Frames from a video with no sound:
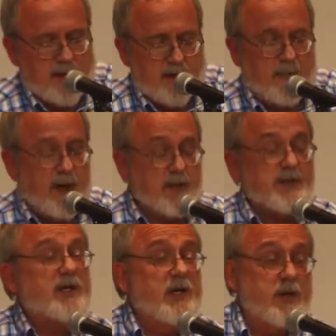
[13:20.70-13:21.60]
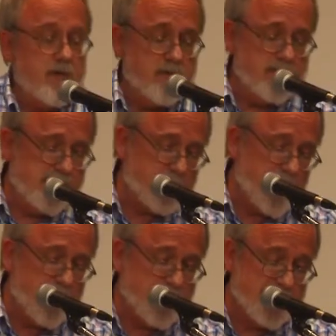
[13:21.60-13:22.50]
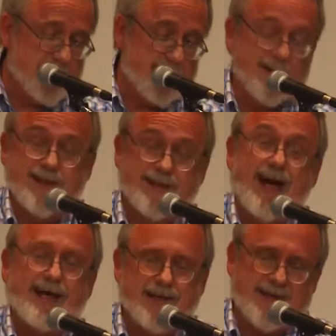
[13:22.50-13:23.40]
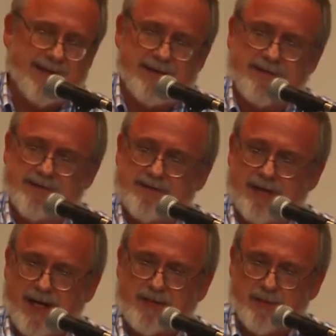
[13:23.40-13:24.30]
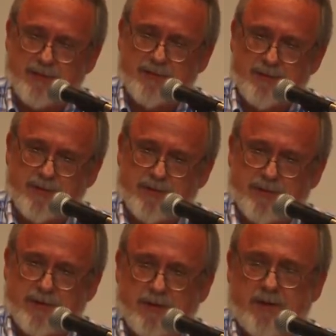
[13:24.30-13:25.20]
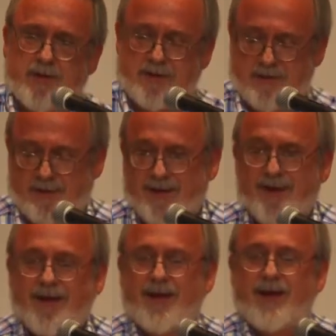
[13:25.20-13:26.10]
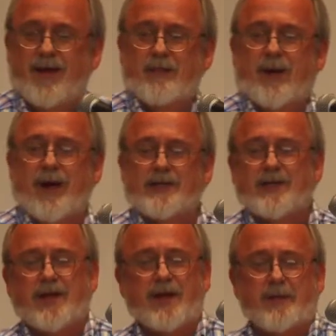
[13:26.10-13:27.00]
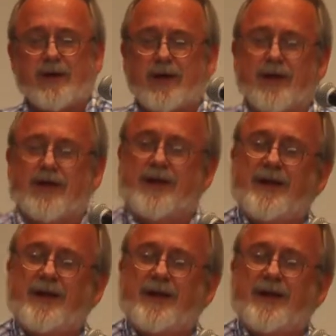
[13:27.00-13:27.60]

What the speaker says: The Pirate's Code is more what you'd call guidelines than actual rules. Pirates of the Caribbean.